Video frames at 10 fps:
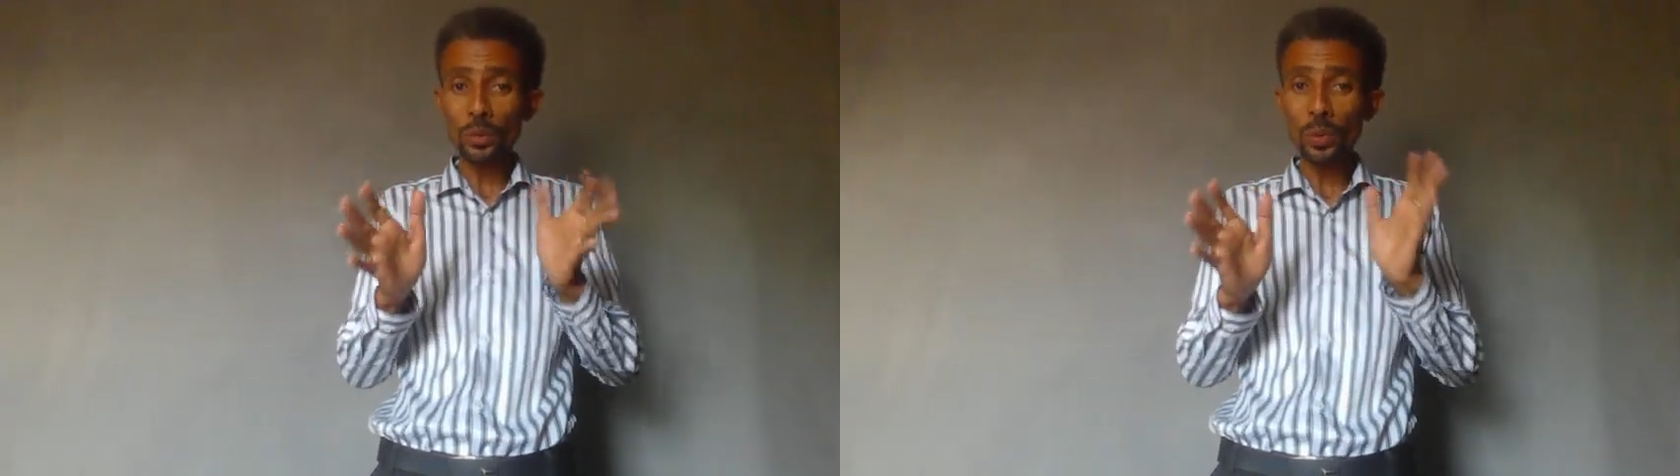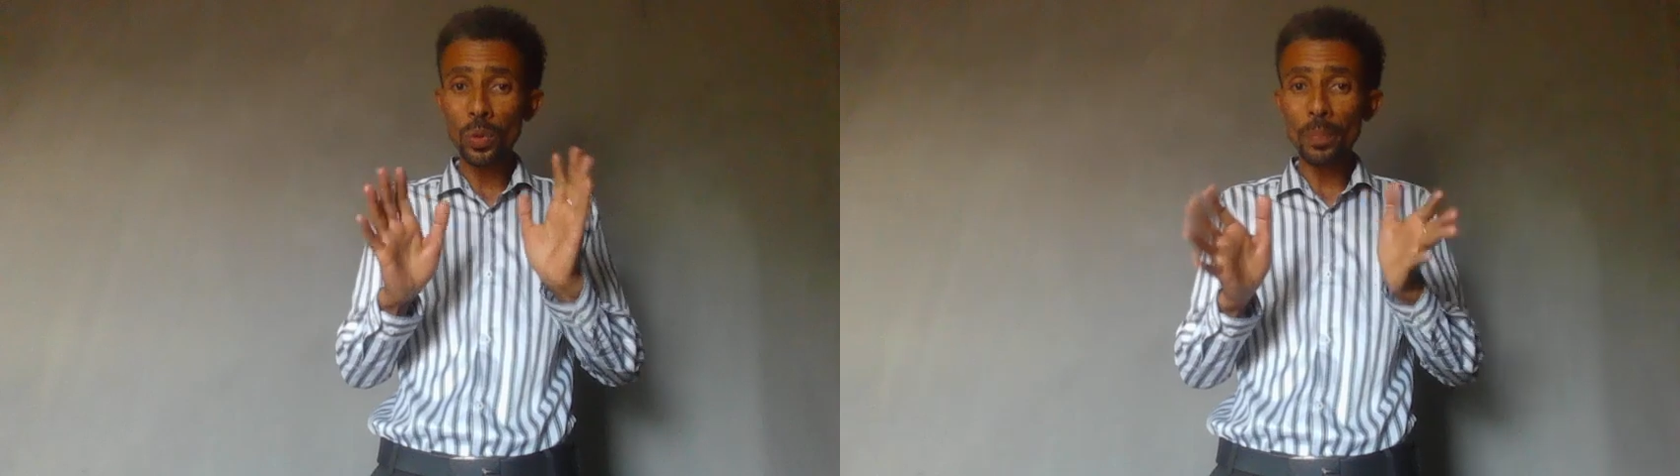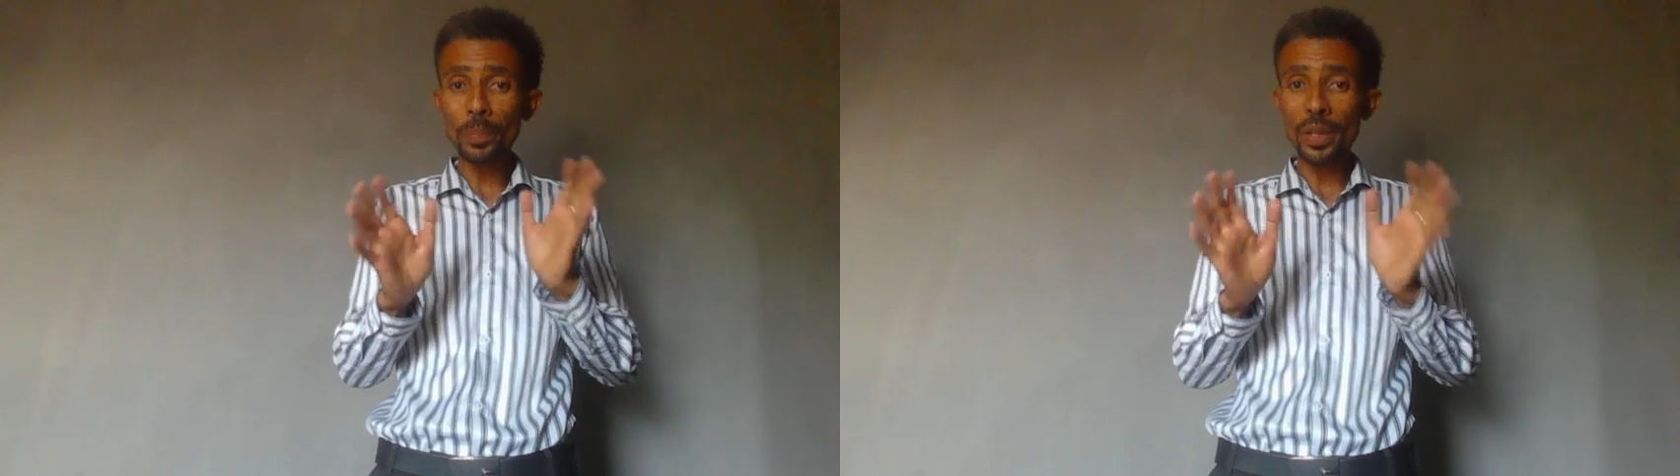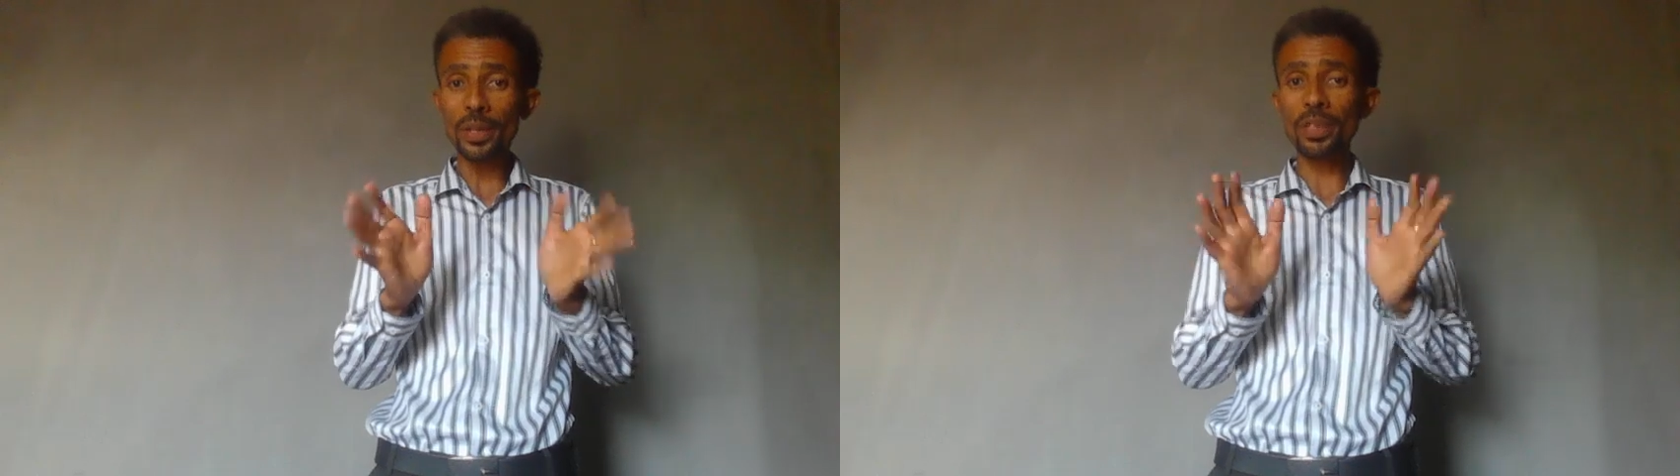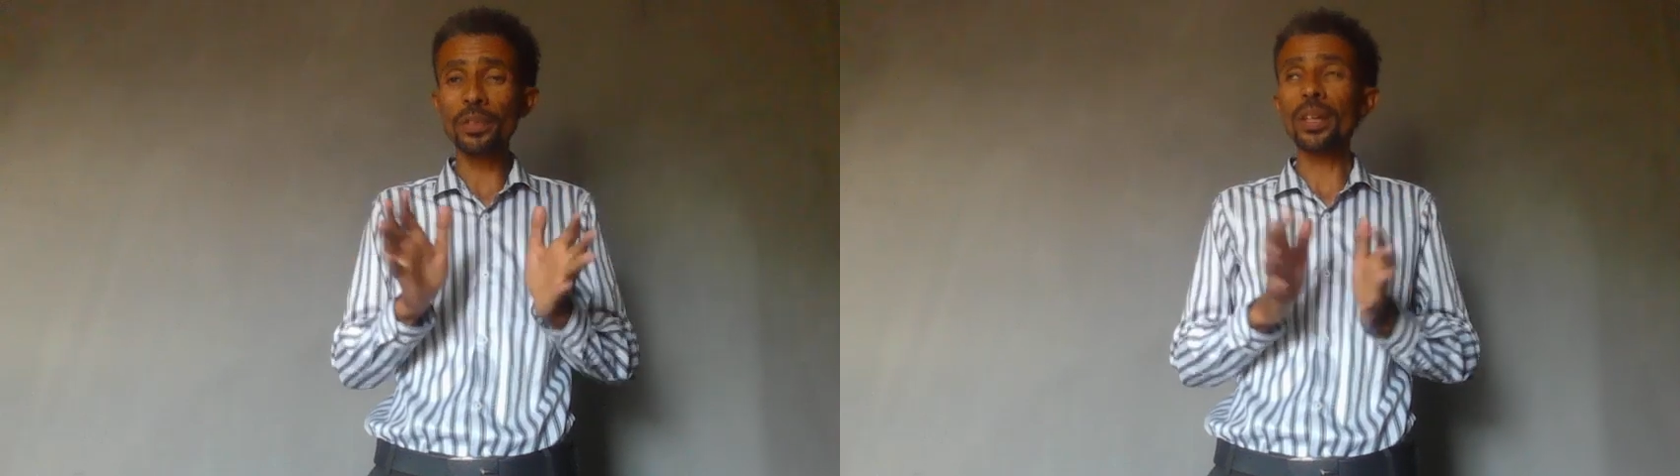to compare
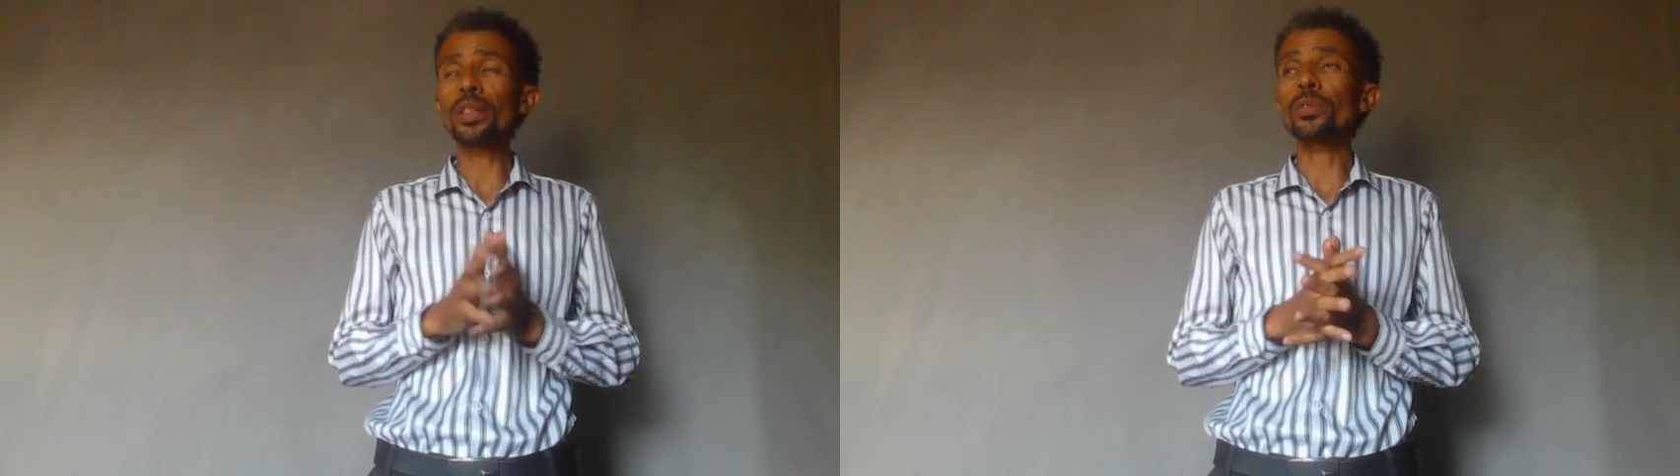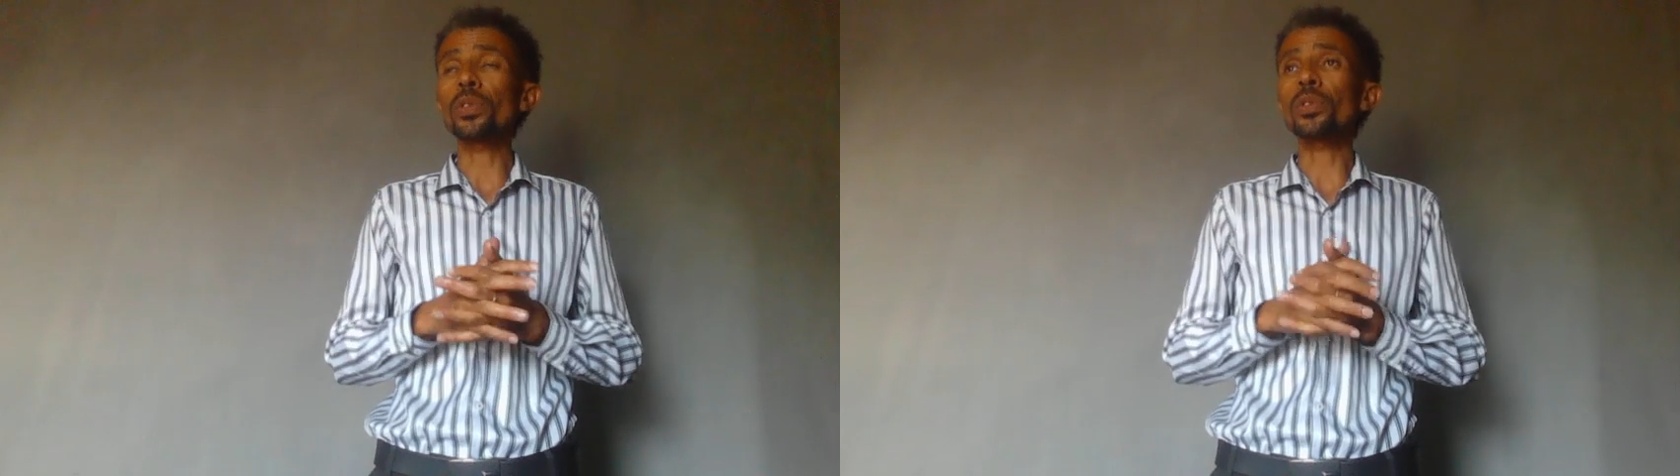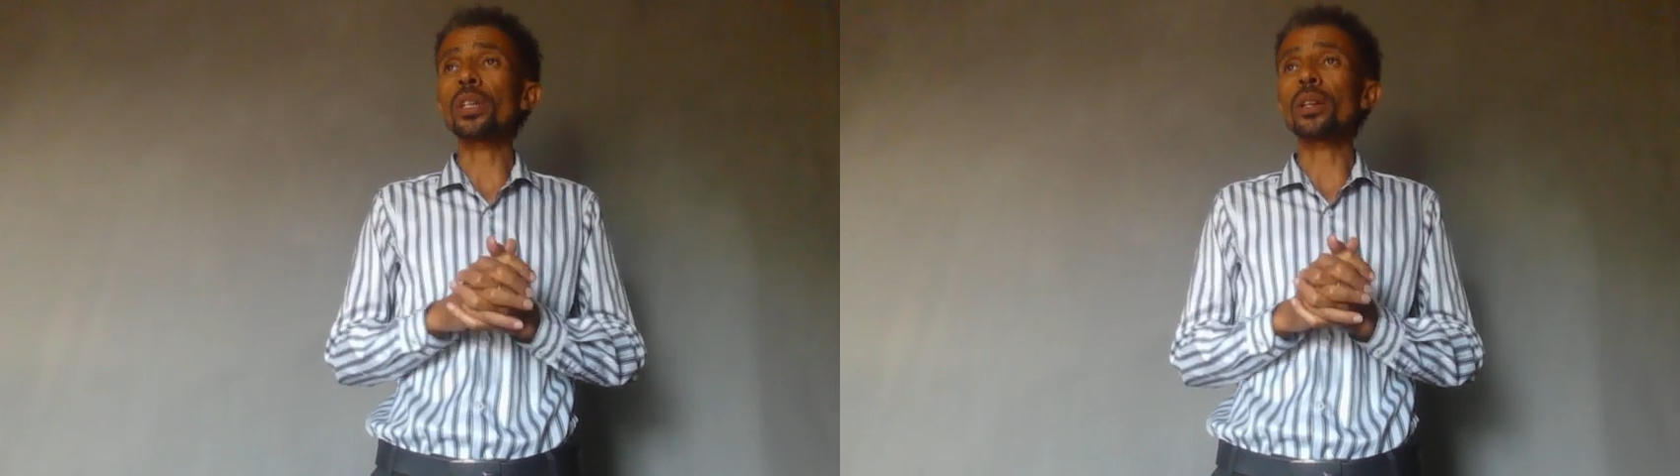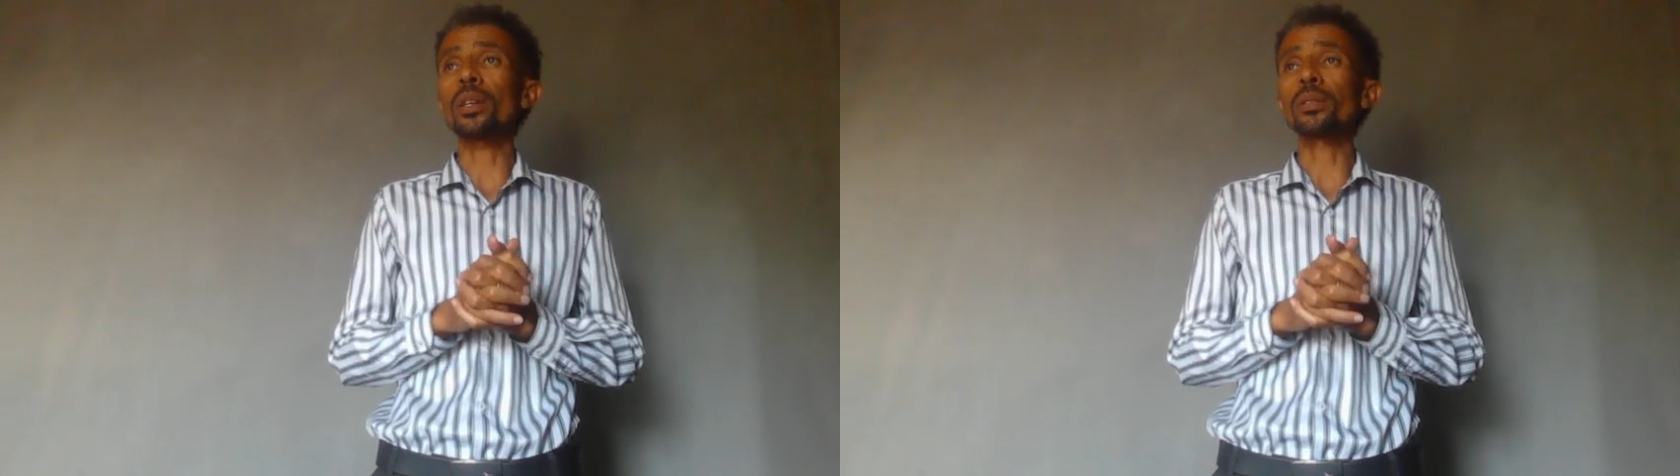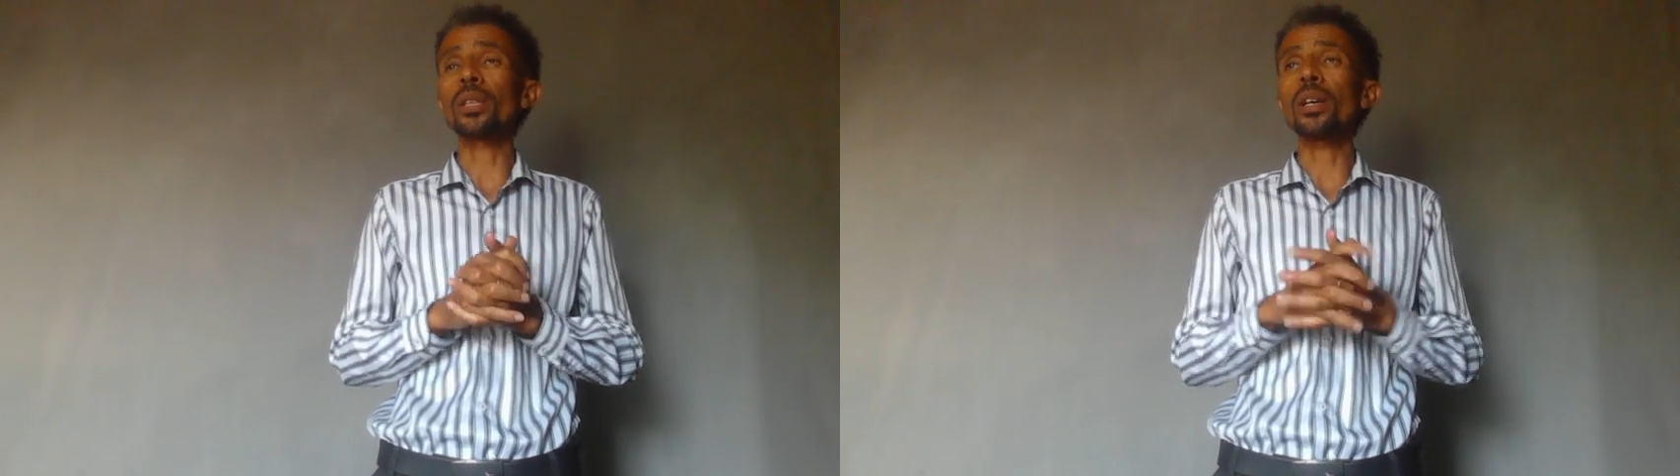different feature